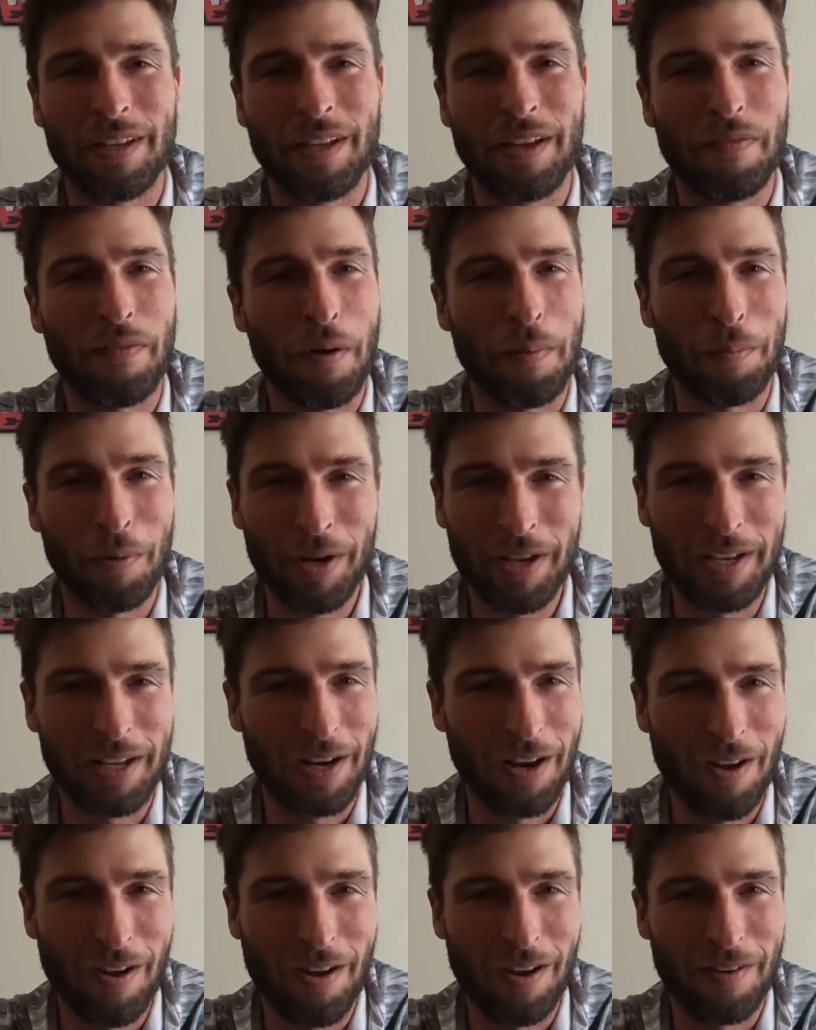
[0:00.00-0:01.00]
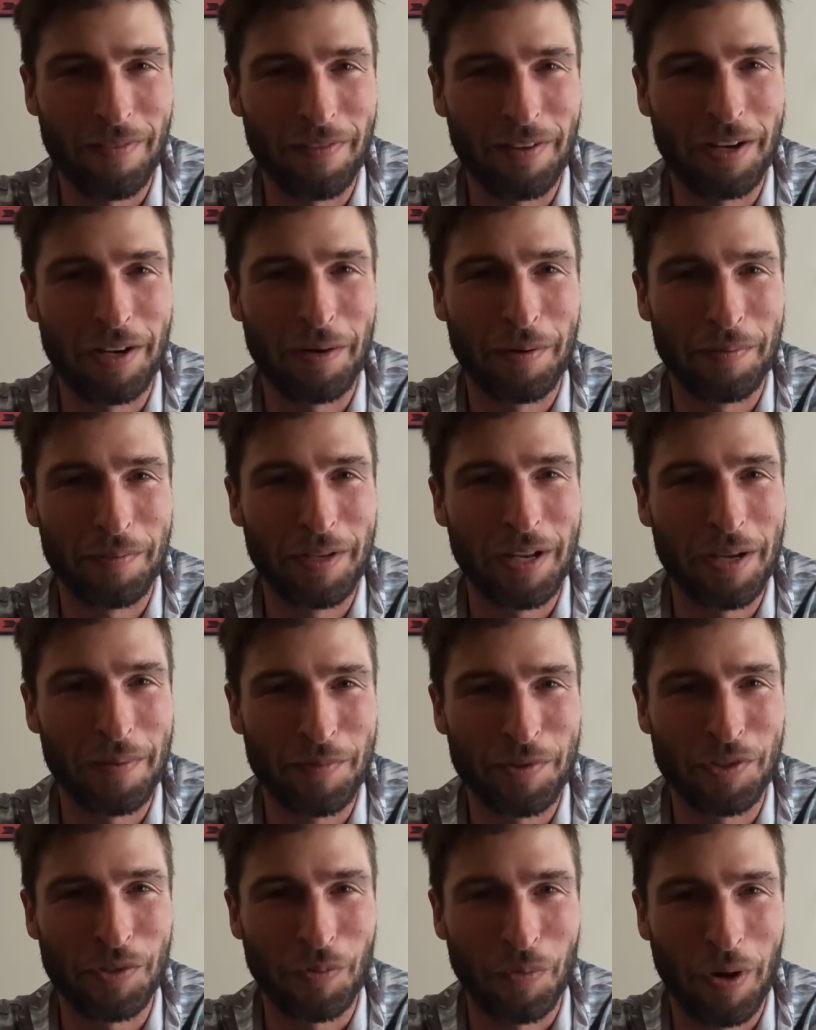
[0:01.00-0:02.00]
if I'll break it off and I
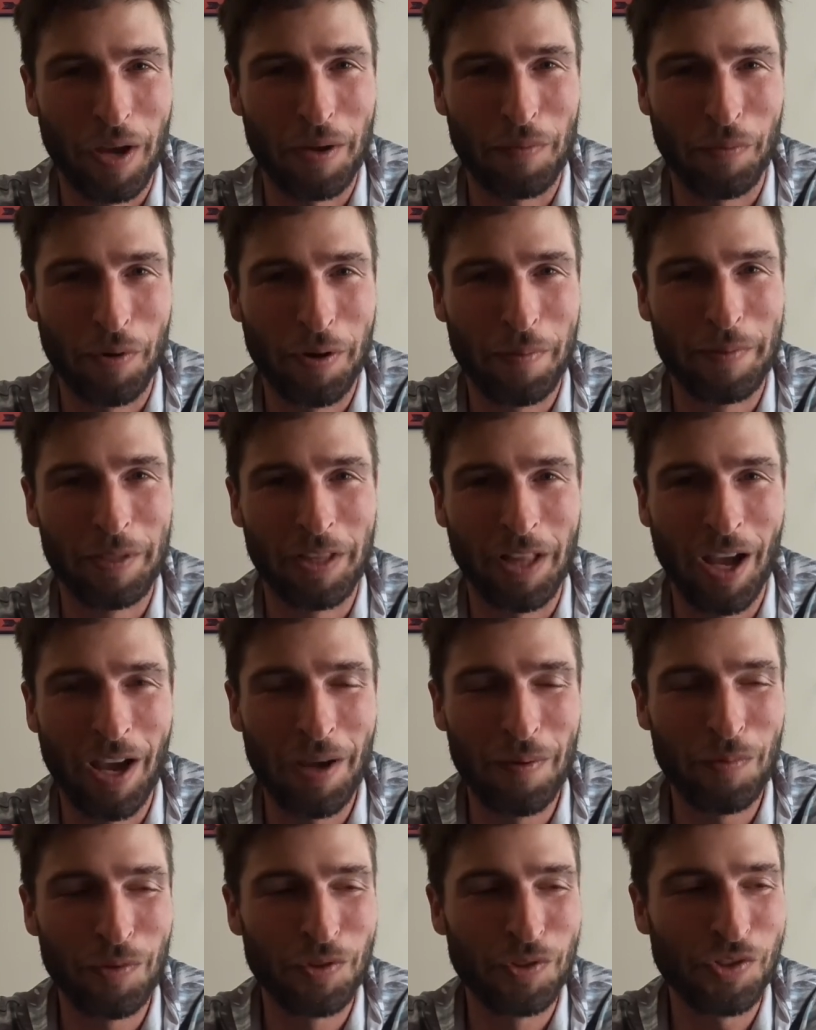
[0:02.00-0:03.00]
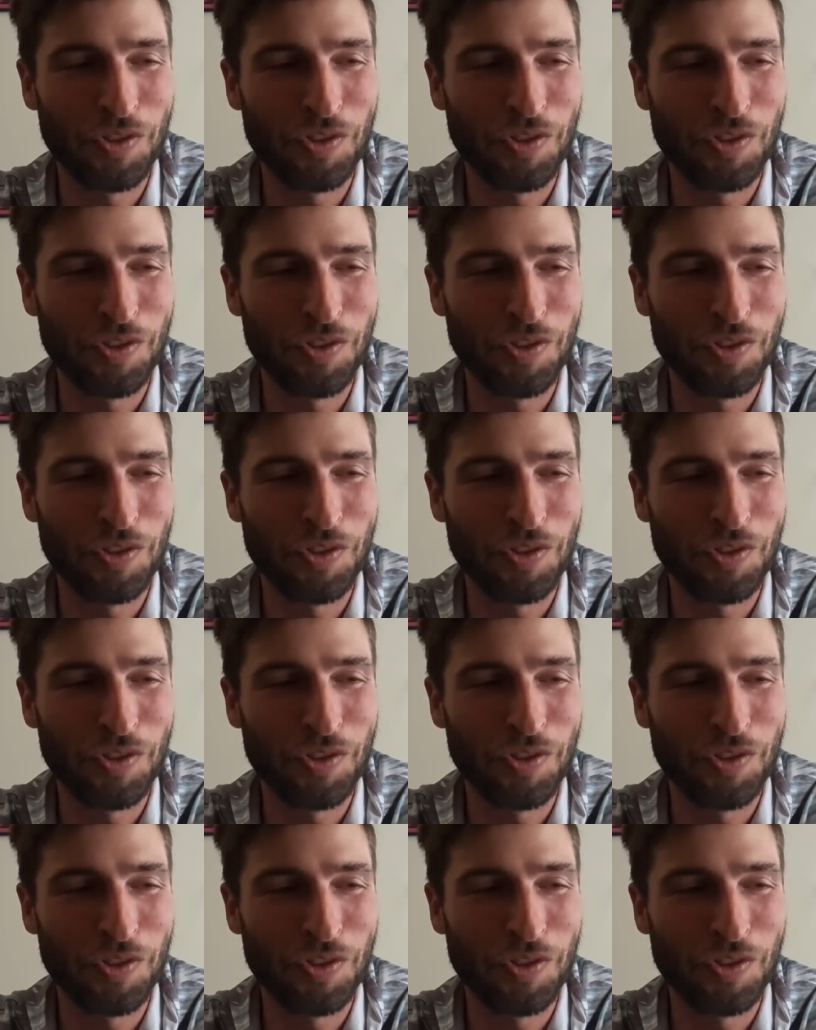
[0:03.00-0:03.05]
damage the rod, will I be liable?